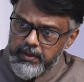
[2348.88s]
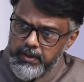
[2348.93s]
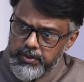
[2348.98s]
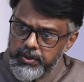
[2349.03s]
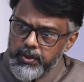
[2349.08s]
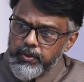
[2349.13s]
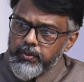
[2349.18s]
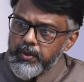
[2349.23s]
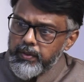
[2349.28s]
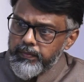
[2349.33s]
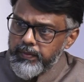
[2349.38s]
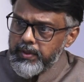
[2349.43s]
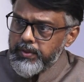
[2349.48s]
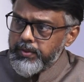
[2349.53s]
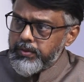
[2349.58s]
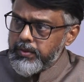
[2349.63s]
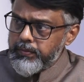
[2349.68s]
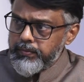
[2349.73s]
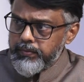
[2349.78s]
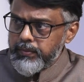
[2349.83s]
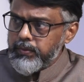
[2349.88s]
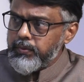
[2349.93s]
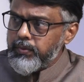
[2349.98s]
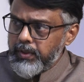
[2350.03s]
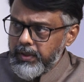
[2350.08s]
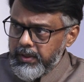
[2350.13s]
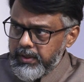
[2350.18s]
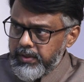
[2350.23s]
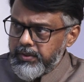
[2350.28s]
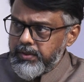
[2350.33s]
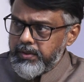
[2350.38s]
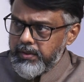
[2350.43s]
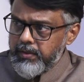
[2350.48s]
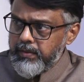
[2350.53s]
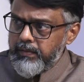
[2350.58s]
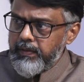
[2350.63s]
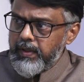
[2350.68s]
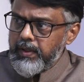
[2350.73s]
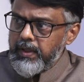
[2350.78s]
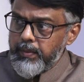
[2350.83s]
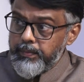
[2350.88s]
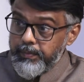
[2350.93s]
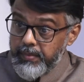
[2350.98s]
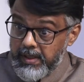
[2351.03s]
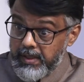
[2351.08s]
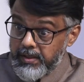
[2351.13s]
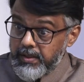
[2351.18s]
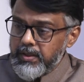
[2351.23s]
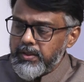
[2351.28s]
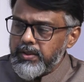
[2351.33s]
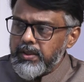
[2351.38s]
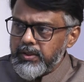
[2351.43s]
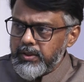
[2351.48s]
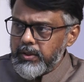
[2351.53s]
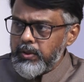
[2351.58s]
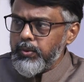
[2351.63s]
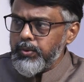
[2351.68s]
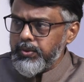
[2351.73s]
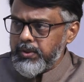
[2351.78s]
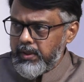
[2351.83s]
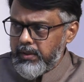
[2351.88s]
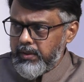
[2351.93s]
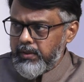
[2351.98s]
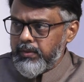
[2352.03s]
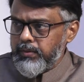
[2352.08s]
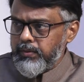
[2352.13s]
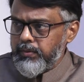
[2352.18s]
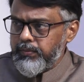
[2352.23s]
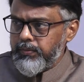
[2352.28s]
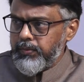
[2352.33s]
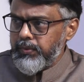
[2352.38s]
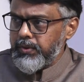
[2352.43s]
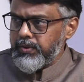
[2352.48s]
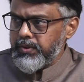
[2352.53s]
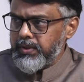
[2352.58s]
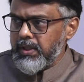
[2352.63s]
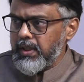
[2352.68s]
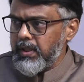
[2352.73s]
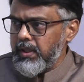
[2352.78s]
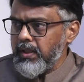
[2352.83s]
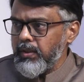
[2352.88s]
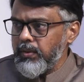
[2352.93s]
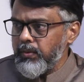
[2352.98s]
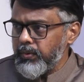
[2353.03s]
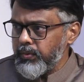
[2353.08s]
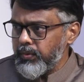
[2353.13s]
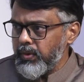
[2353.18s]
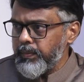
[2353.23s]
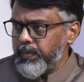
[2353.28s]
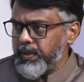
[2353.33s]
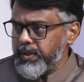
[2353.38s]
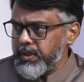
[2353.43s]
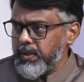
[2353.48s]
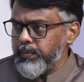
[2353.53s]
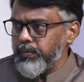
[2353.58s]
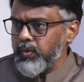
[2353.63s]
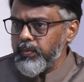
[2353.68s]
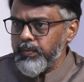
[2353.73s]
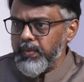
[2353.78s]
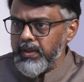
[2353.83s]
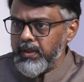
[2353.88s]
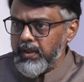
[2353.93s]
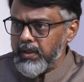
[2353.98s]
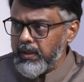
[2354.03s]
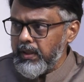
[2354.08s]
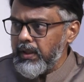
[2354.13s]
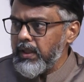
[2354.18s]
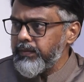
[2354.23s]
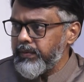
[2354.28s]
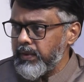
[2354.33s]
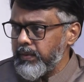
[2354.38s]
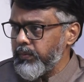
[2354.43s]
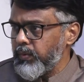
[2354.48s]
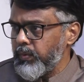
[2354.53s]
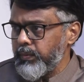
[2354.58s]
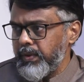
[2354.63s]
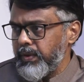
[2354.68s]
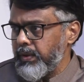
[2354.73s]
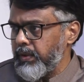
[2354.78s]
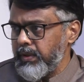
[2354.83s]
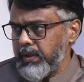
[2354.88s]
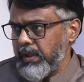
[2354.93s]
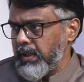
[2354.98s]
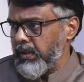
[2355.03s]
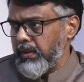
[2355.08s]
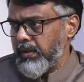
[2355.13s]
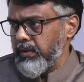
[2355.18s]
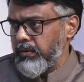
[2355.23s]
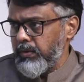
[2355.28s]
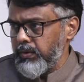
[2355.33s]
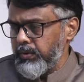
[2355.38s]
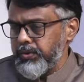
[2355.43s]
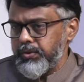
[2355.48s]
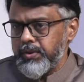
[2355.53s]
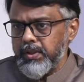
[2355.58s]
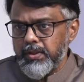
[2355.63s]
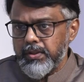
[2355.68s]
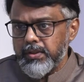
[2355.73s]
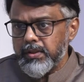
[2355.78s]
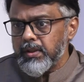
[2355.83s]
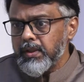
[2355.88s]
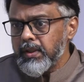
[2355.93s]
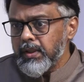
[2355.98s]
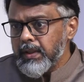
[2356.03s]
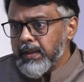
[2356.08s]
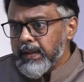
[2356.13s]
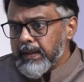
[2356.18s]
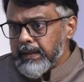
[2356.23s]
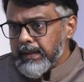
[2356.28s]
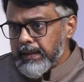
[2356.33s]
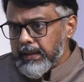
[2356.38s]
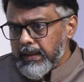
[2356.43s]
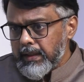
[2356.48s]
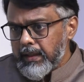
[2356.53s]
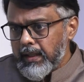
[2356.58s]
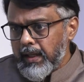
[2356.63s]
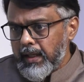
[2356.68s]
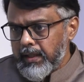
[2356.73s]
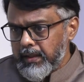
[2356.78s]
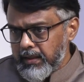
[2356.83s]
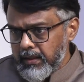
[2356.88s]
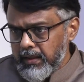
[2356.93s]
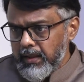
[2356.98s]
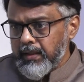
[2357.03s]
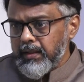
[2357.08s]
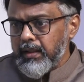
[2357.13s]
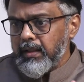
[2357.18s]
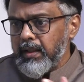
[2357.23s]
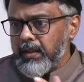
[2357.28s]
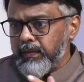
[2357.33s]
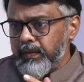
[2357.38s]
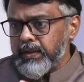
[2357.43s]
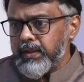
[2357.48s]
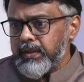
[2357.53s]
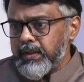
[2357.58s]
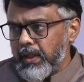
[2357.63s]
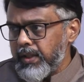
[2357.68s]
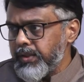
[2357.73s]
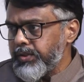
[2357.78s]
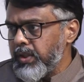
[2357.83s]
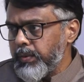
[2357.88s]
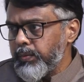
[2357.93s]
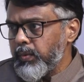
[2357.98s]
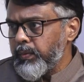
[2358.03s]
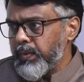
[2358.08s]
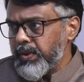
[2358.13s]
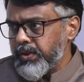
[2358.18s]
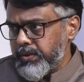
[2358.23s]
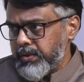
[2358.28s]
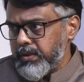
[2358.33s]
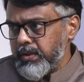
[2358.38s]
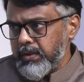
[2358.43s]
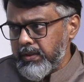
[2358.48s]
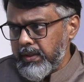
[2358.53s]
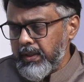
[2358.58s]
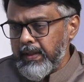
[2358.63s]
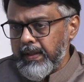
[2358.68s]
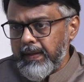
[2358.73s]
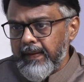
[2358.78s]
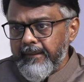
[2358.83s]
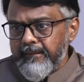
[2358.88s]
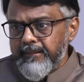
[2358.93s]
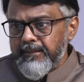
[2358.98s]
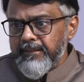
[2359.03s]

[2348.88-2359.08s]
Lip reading: district conference of Congress, when they passed this resolution for starting non-cooperation movement and Khilafat movement and all those things, and linking it with the tenancy movements there,